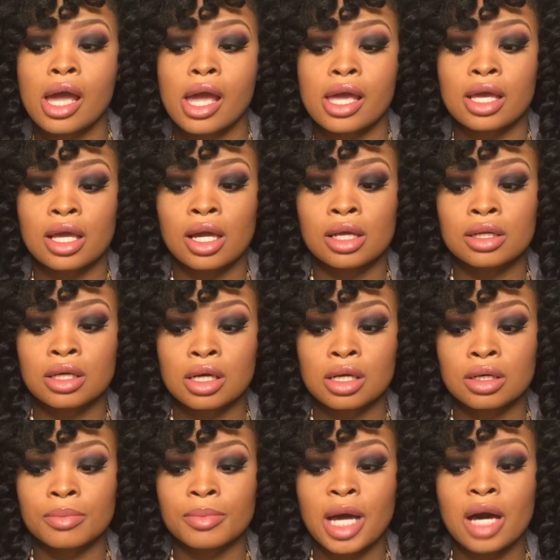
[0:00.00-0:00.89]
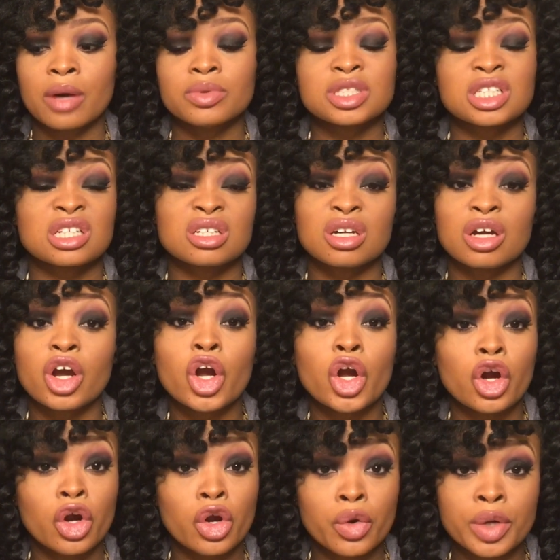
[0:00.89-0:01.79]
And I was in a
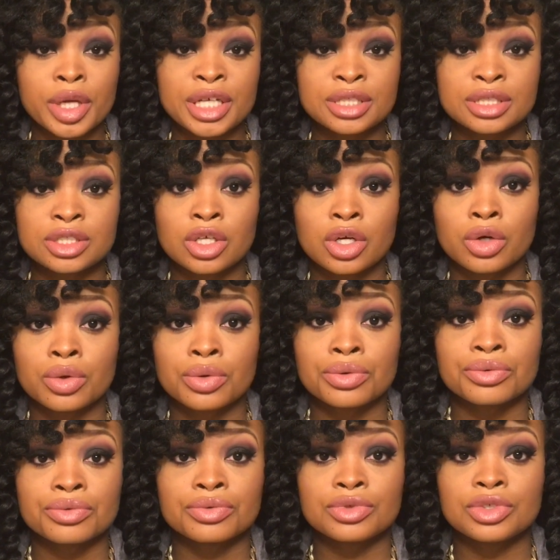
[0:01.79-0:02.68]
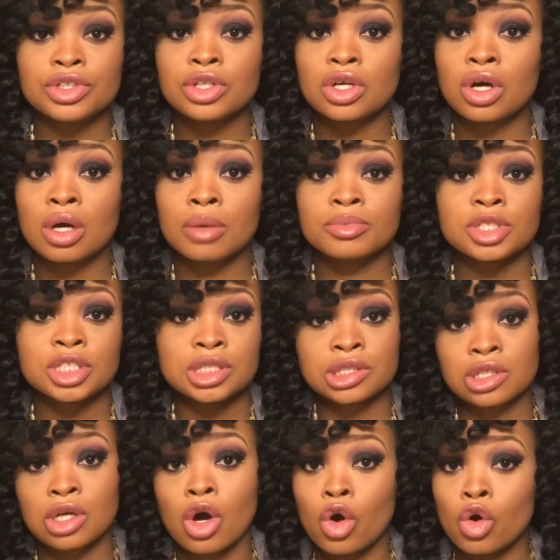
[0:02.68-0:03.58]
hurry, so, you know, I'm
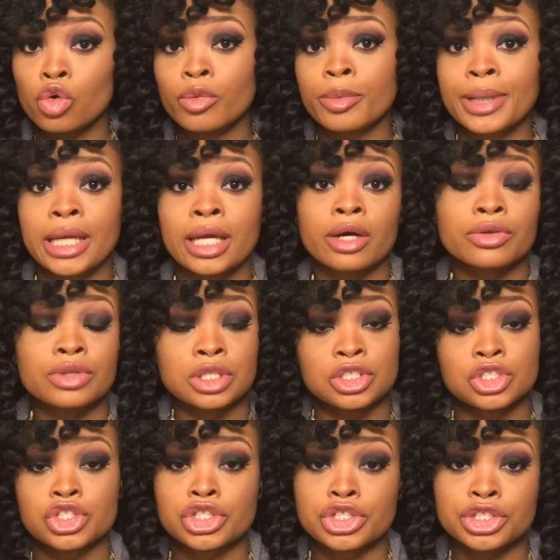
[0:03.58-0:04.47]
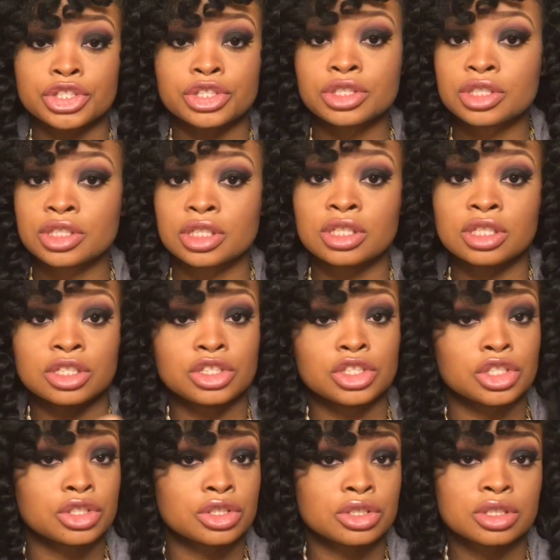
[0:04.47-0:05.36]
just combing out the chunks and the
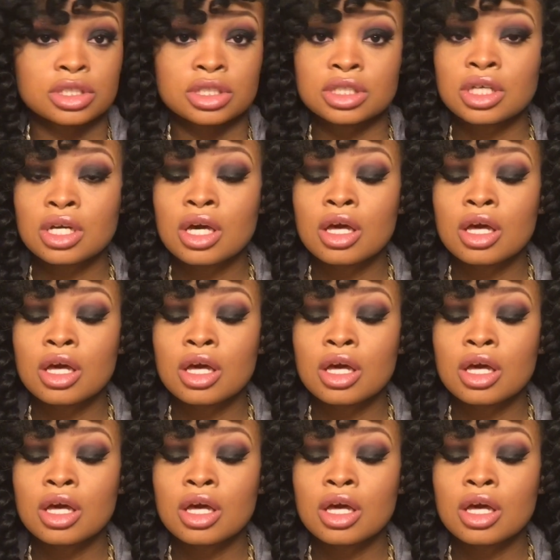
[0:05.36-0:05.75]
chunks.